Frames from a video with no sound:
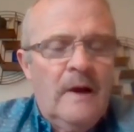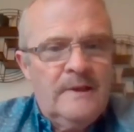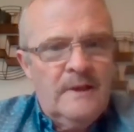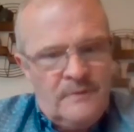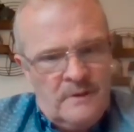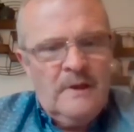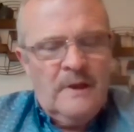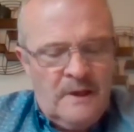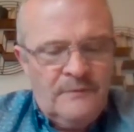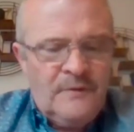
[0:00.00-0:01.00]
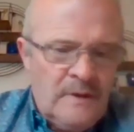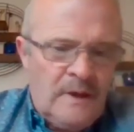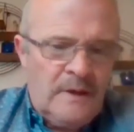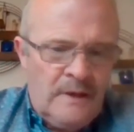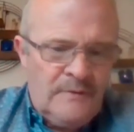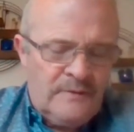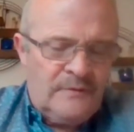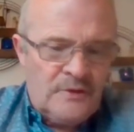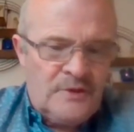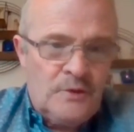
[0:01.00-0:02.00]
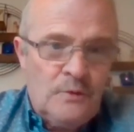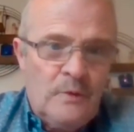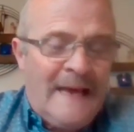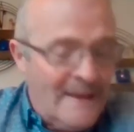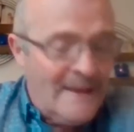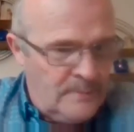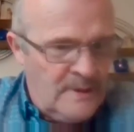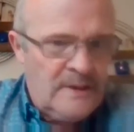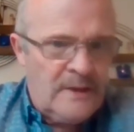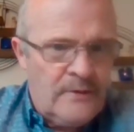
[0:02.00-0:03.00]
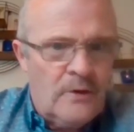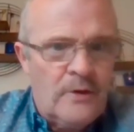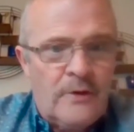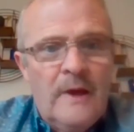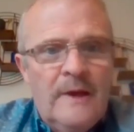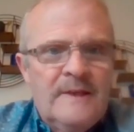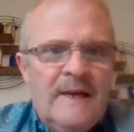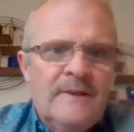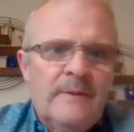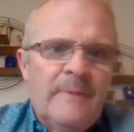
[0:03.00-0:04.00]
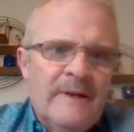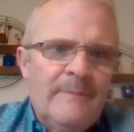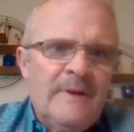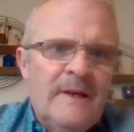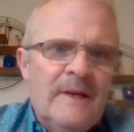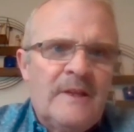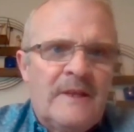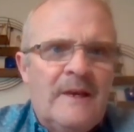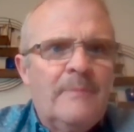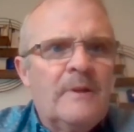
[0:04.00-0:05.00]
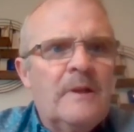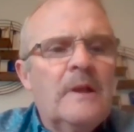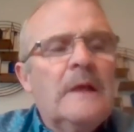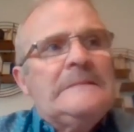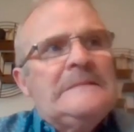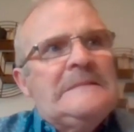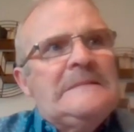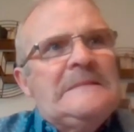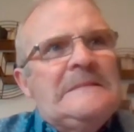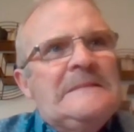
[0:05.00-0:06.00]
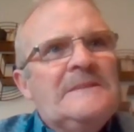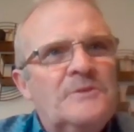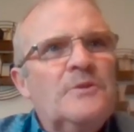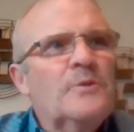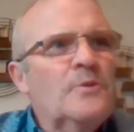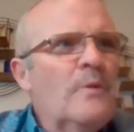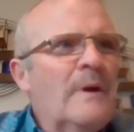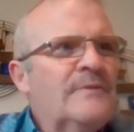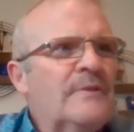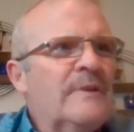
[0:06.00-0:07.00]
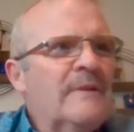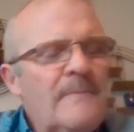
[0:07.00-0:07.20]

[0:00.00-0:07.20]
I gave you the first 2. It had to be in that order. You had the Miami, then the Capital. Don't know who after that.